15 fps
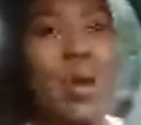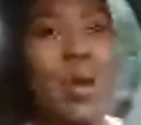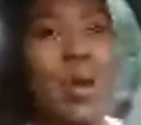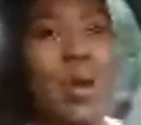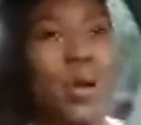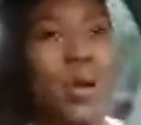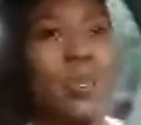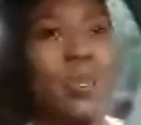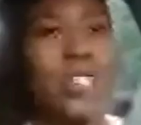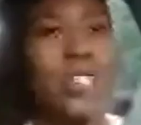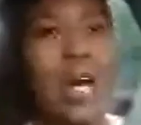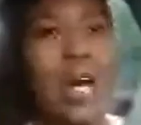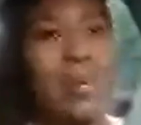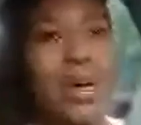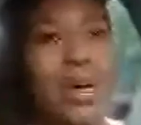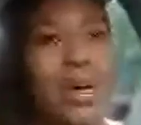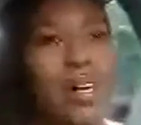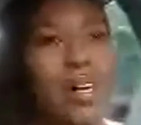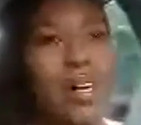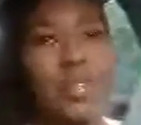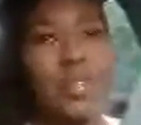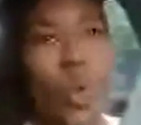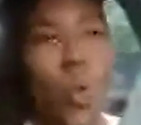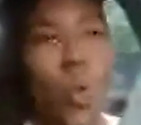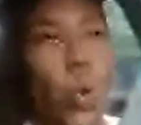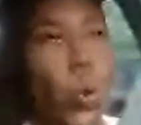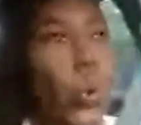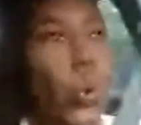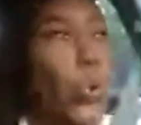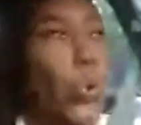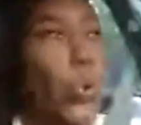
wish my work was Comic-Con.